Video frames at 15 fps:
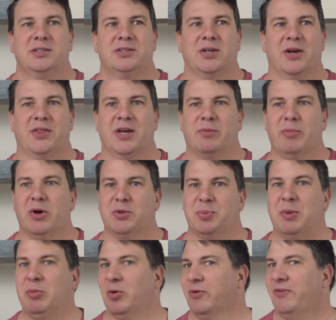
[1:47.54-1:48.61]
So I think most
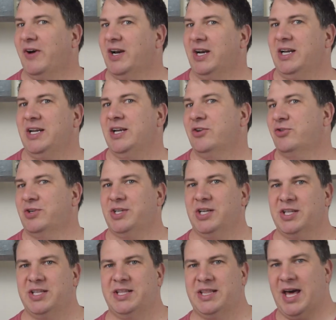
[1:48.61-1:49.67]
people will find it
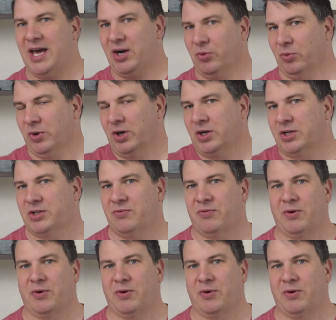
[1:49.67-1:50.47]
interesting that it works.